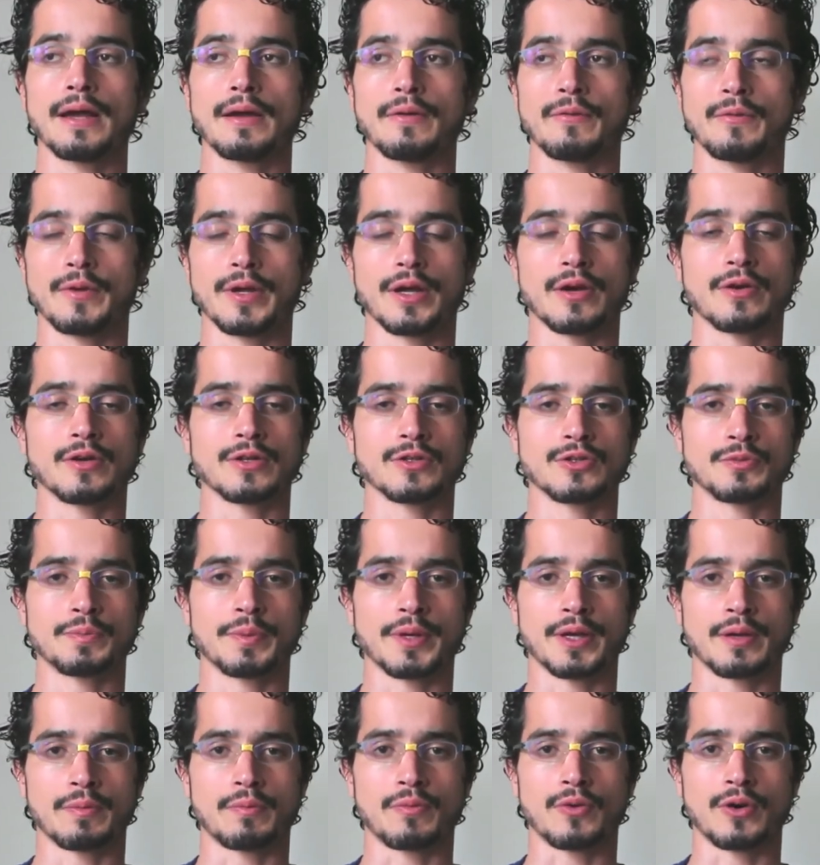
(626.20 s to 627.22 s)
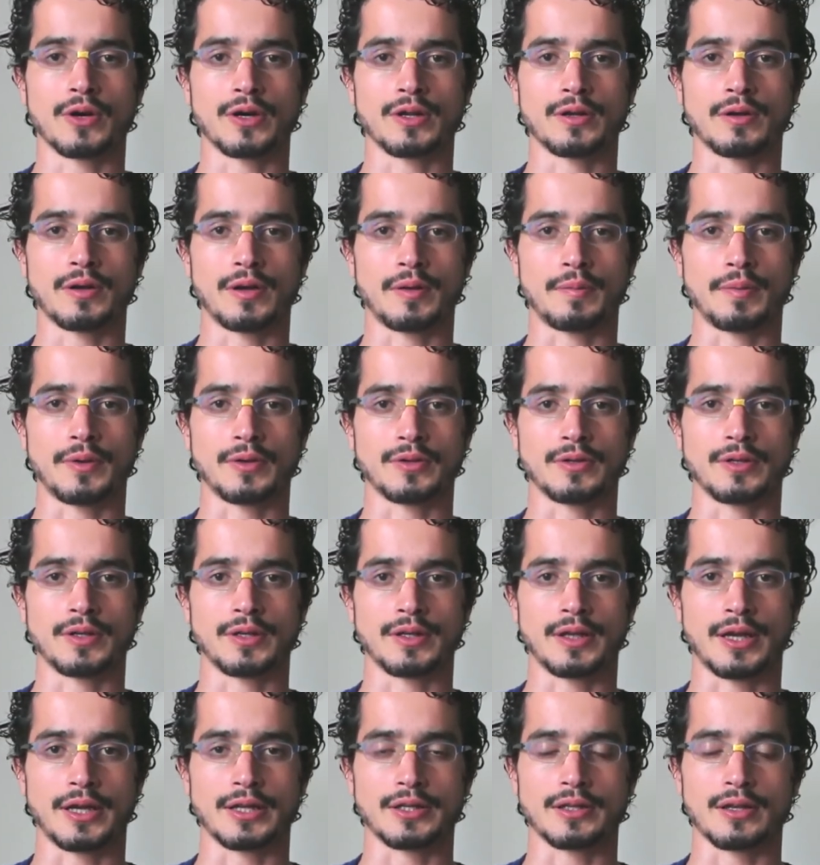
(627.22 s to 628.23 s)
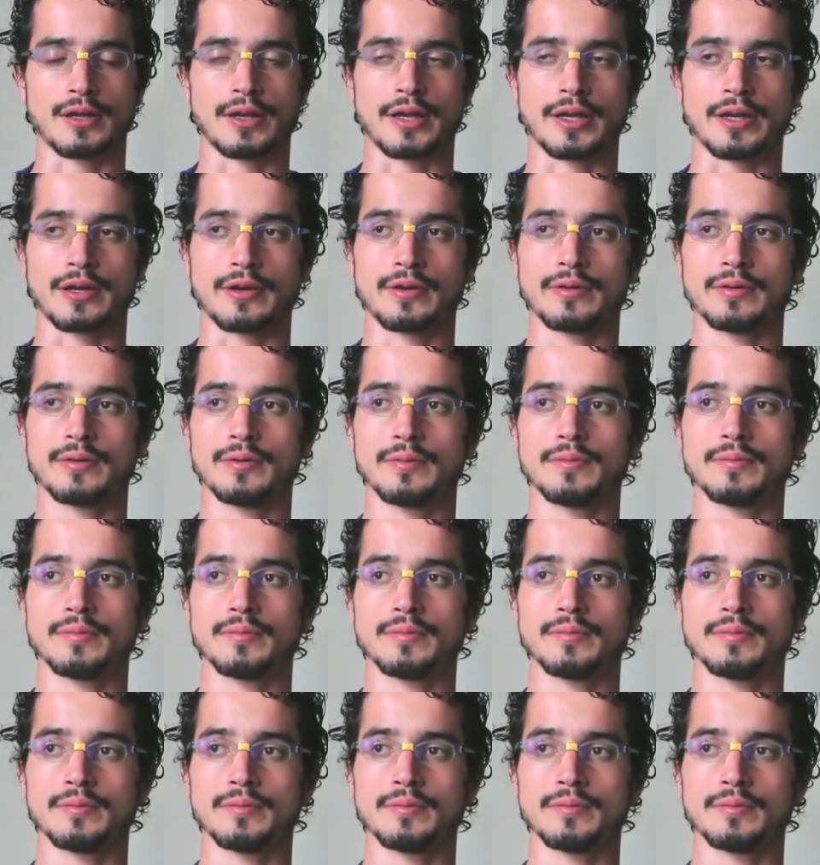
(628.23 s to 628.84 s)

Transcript: We are going to speak more about the night later.